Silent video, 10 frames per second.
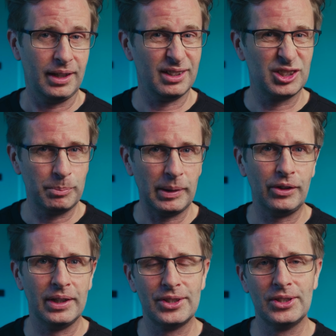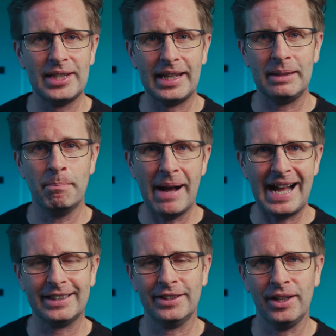Experience is taking
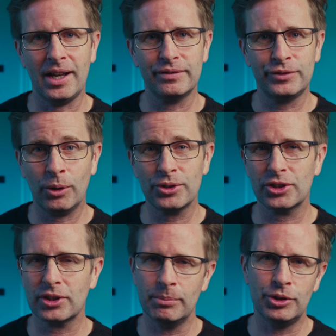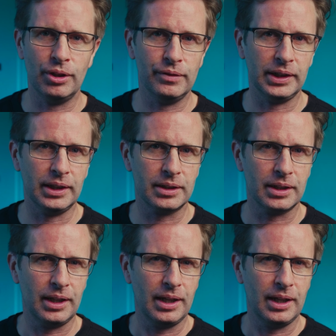part in life, not just observing it.